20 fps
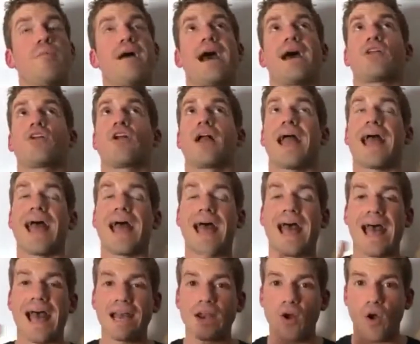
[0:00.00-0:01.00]
matter
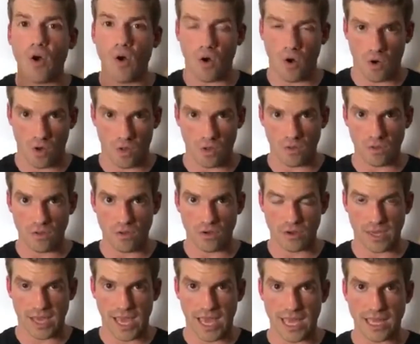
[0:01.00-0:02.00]
at all,
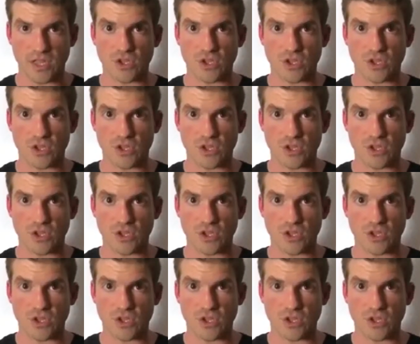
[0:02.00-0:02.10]
okay?